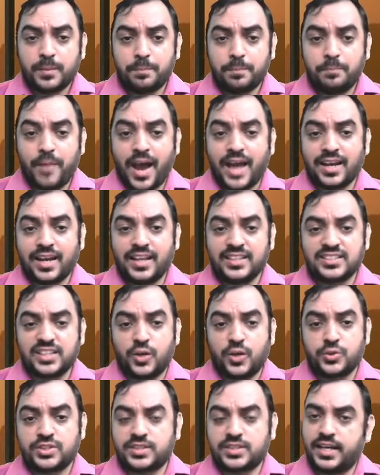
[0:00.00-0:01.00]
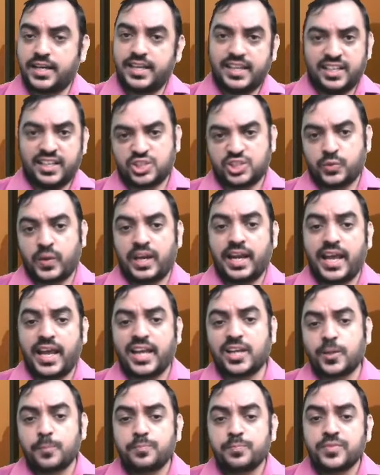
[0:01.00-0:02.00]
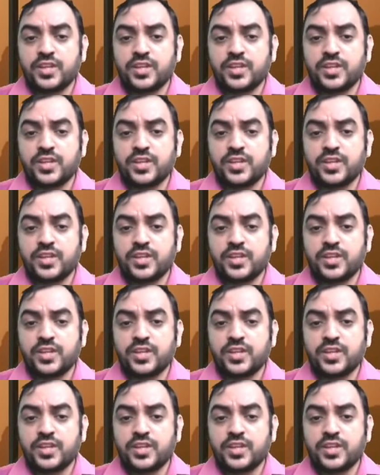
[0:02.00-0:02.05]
balance outstanding is 12 lakh.